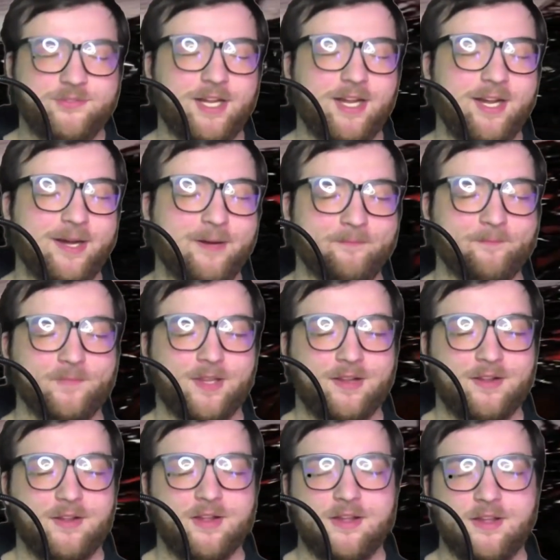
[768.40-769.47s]
um,
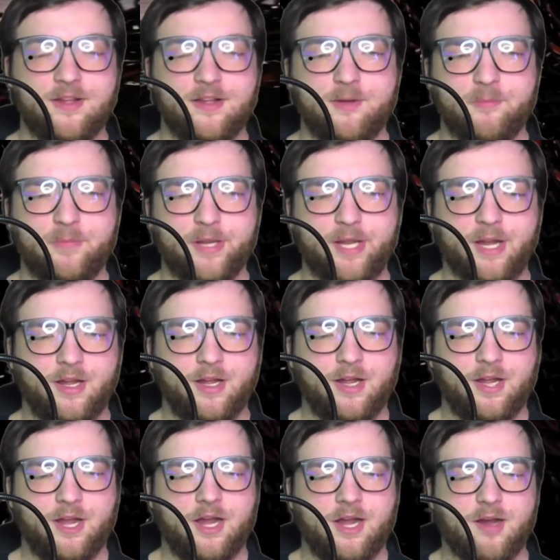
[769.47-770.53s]
but yeah,
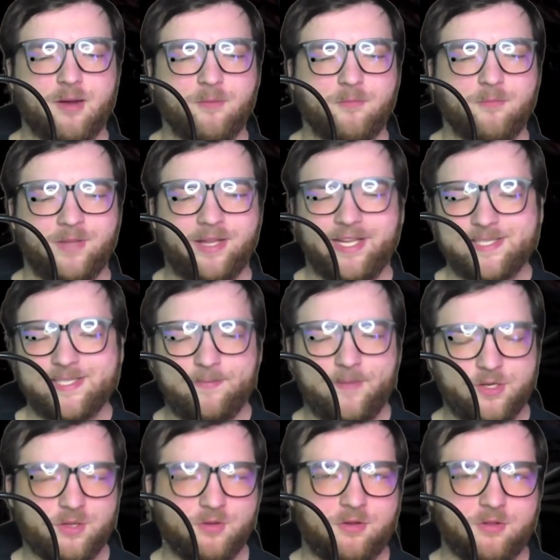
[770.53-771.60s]
um, he gets
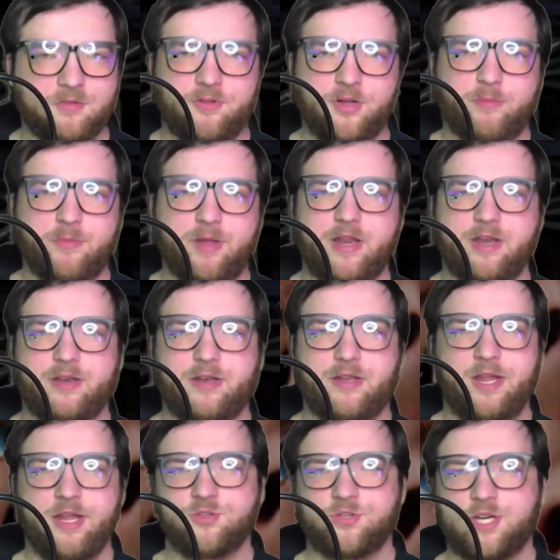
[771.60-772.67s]
amnesia throughout the film, and it
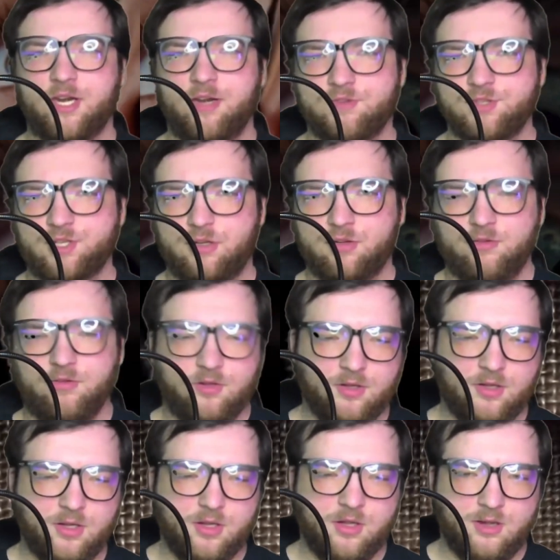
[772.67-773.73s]
just kind of just like,
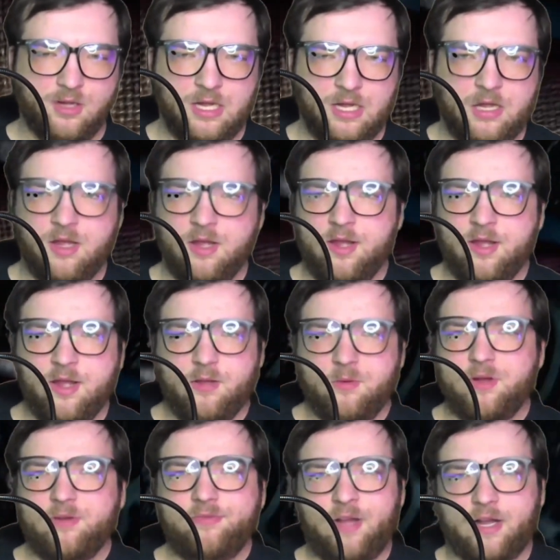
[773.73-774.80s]
well,
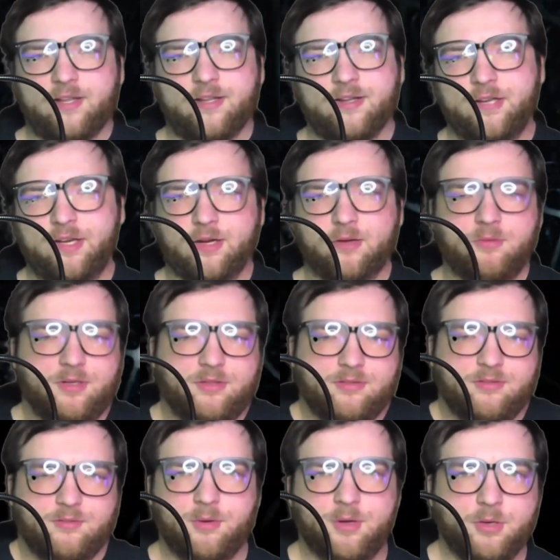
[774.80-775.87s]
fuck, you know, what, what
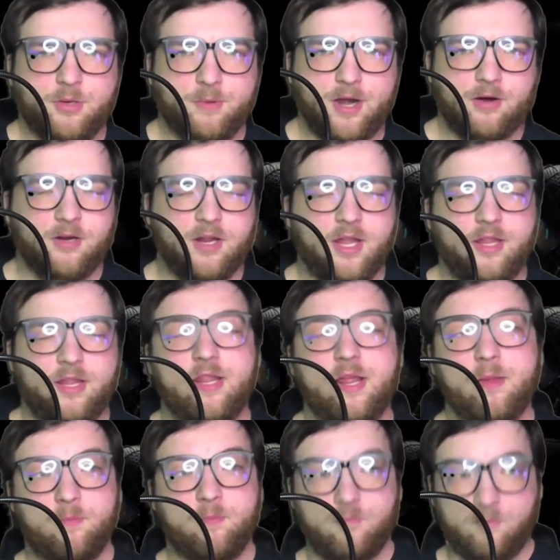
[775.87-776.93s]
are we gonna do now? And then they,
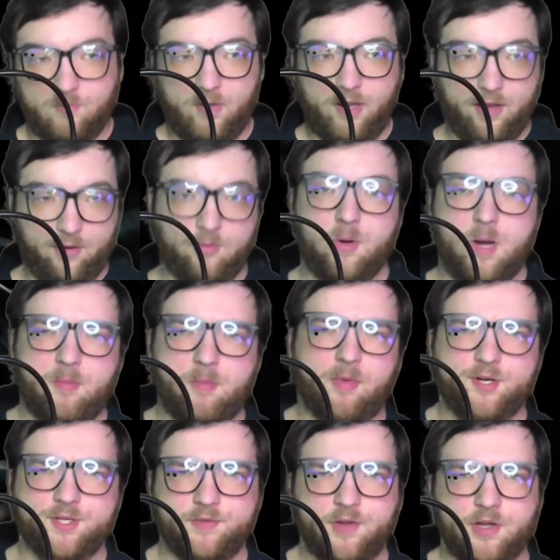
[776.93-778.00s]
he
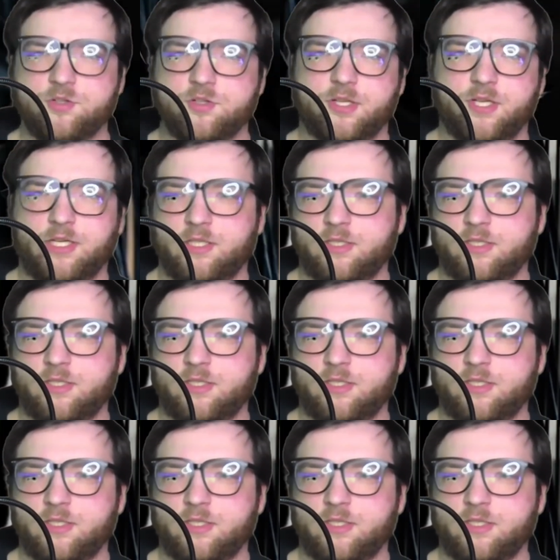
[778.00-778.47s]
remembers eventually.